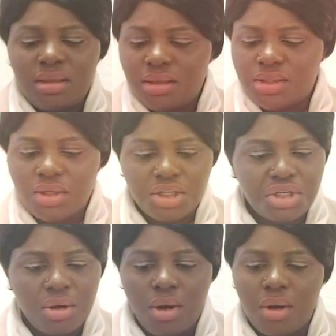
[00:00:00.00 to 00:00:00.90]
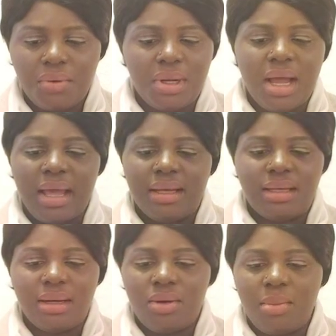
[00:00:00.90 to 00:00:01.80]
in such a hurry like
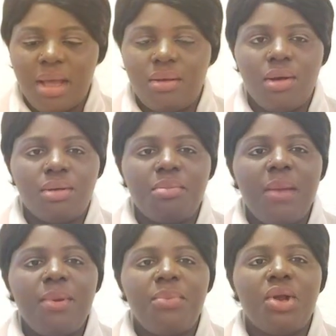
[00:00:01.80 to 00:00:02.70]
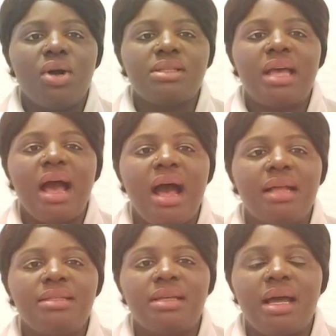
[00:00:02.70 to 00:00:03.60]
oh my god maybe because i
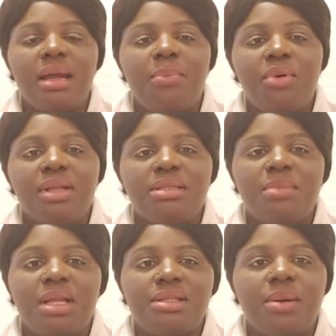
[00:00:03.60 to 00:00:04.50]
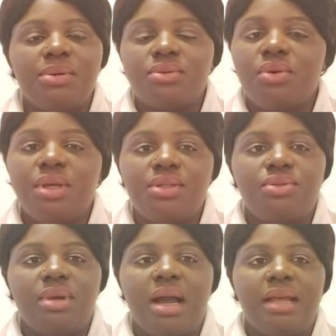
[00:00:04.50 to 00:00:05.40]
had an appointment i was going
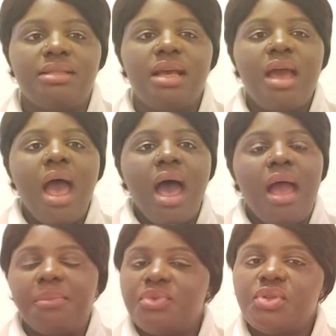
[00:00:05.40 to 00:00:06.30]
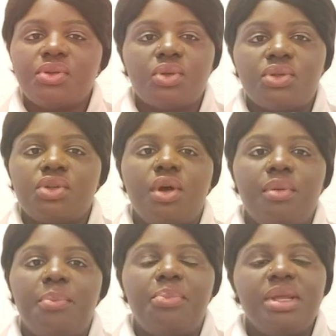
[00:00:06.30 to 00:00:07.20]
to guys i am so so
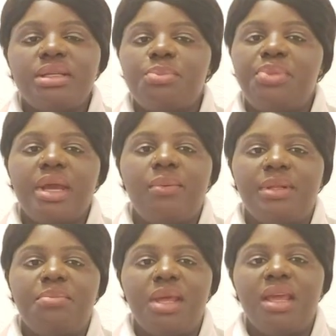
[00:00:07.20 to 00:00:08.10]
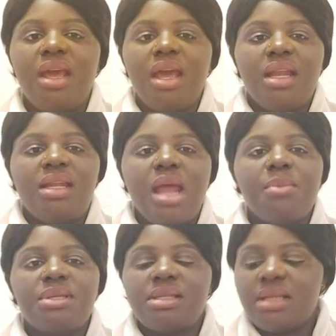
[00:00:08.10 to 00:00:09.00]
sorry please bear with me
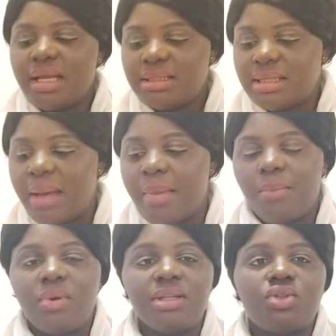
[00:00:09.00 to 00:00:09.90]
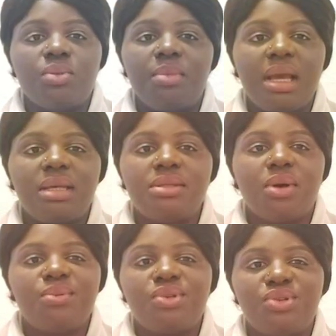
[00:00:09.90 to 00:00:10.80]
next next time i'm going to make it
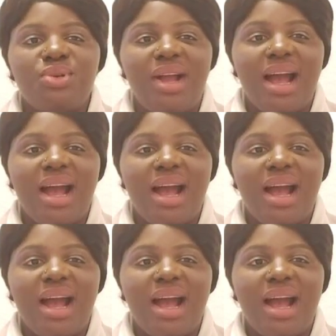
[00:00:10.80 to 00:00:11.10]
up to you